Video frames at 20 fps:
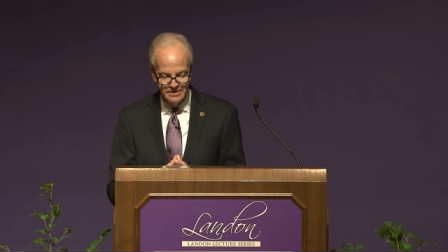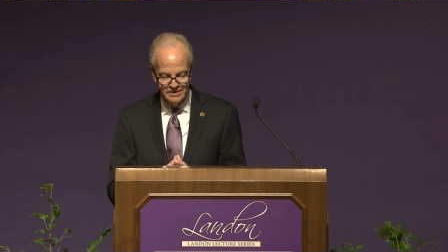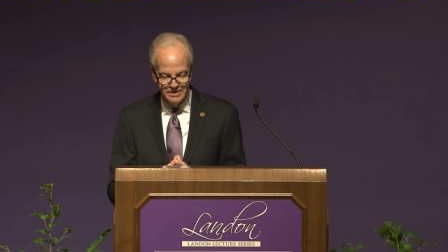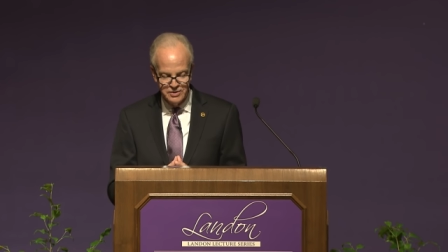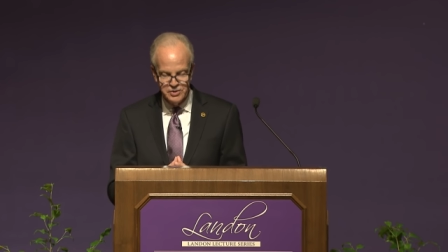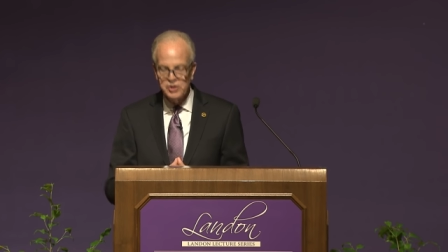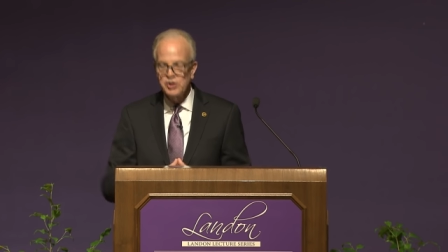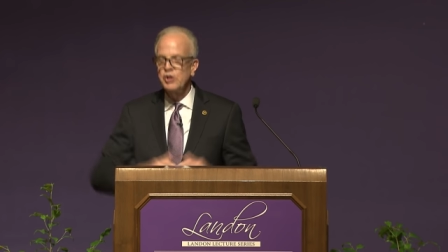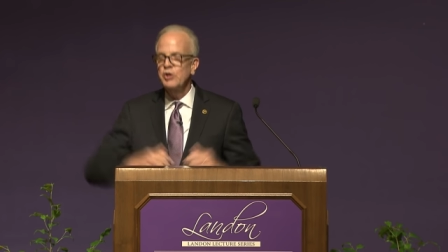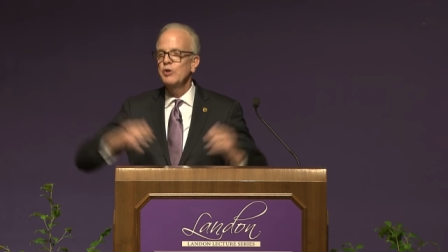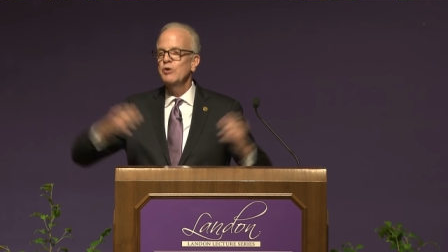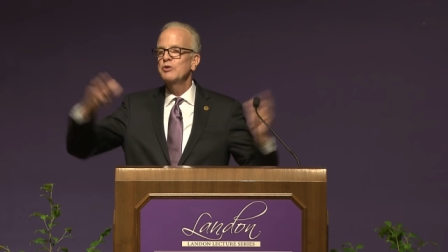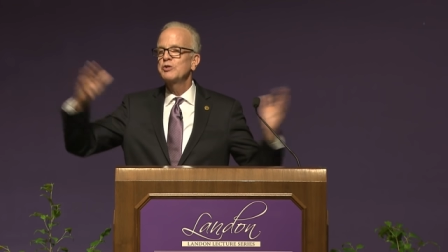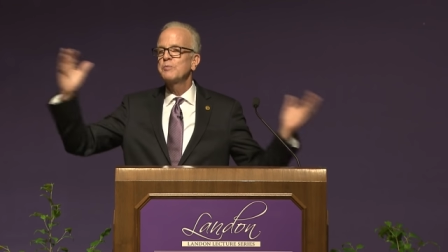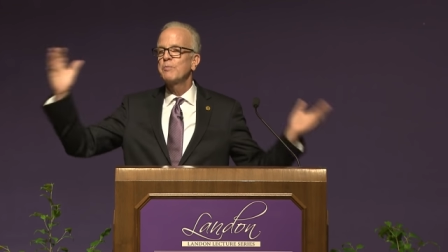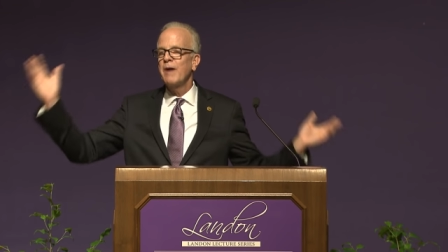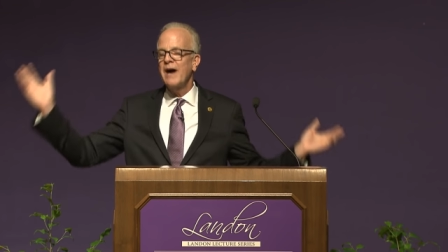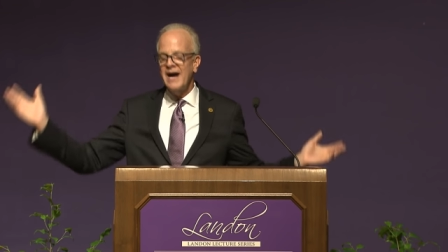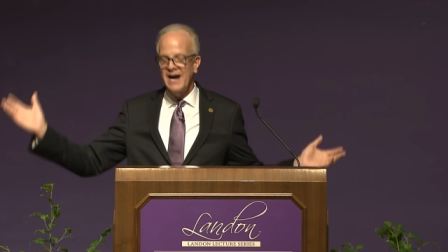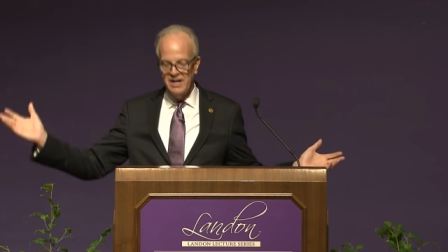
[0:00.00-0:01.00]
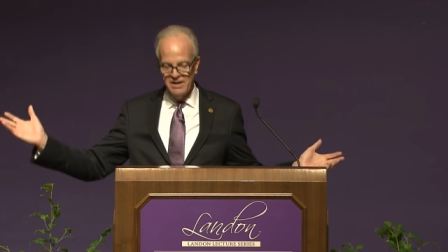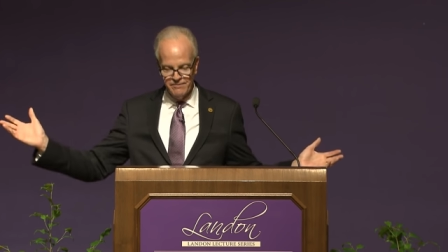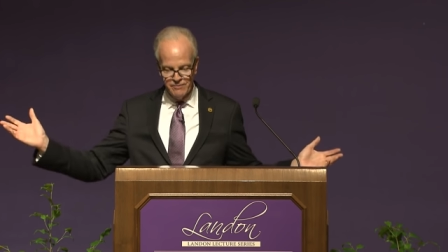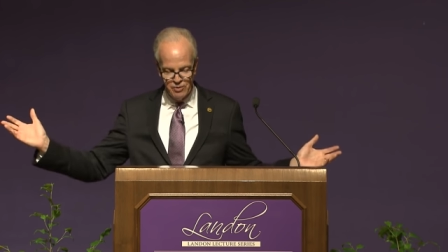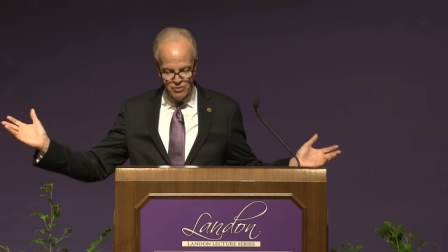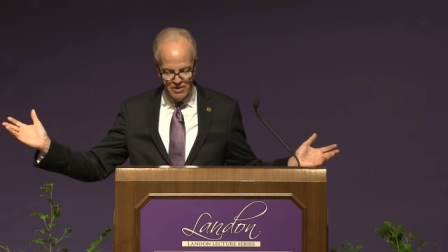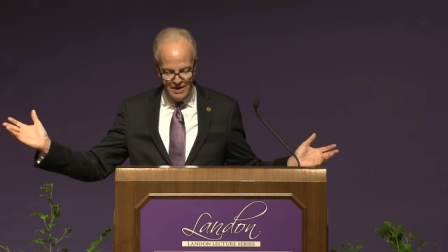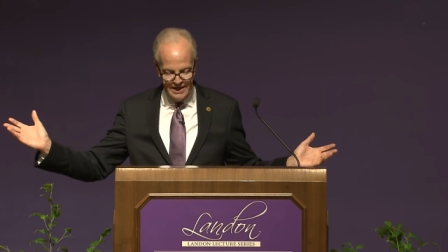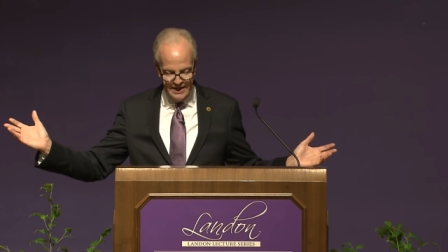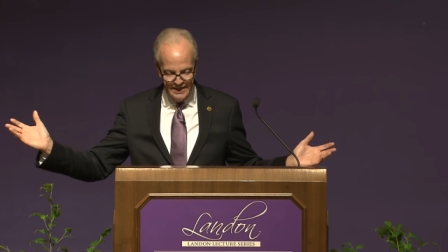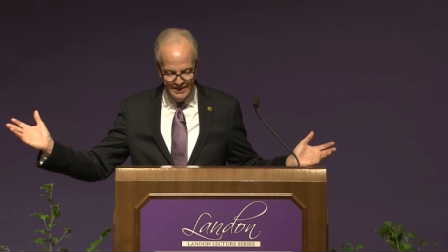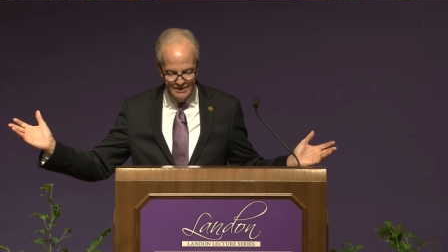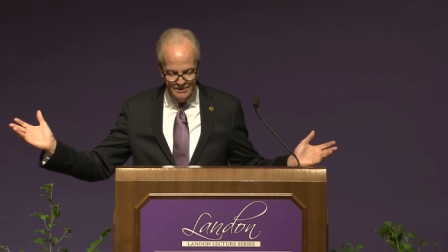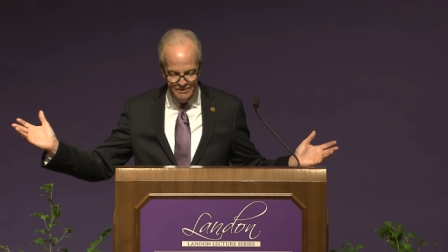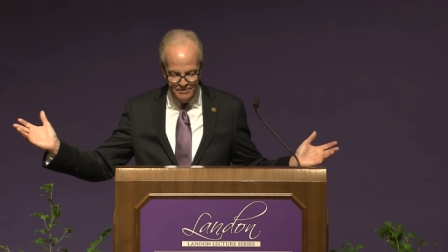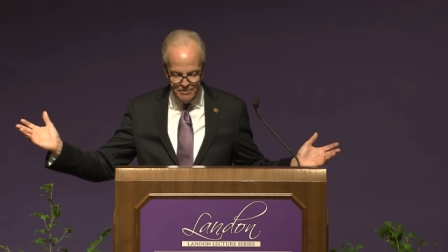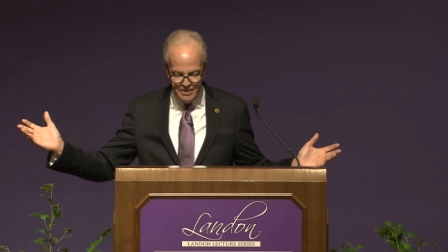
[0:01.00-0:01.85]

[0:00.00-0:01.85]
this huge pile of grain